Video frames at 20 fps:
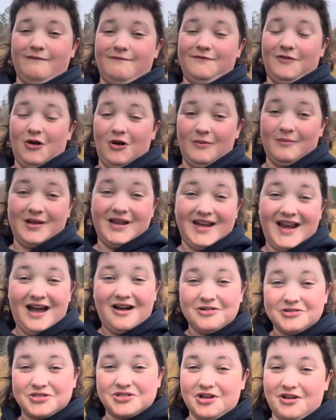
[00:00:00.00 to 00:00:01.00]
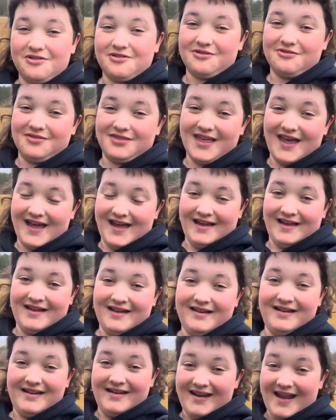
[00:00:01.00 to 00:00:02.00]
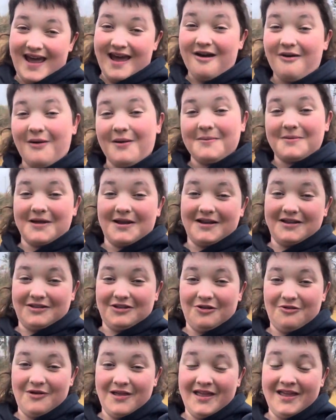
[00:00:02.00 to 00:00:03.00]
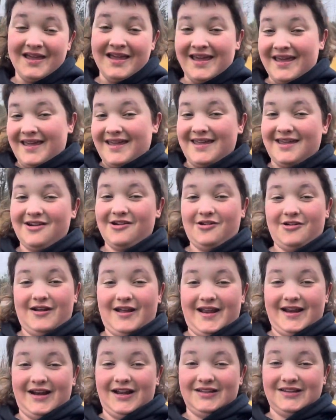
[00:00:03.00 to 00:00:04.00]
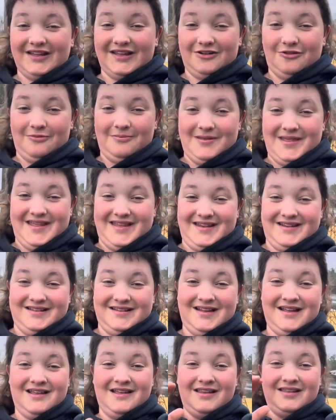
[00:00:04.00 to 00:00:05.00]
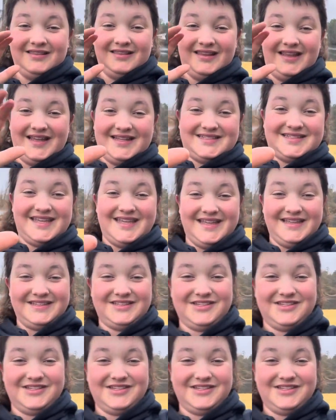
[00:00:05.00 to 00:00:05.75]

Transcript: farm, and I'll show you that and how I'm going to do it here in a little bit. Let's get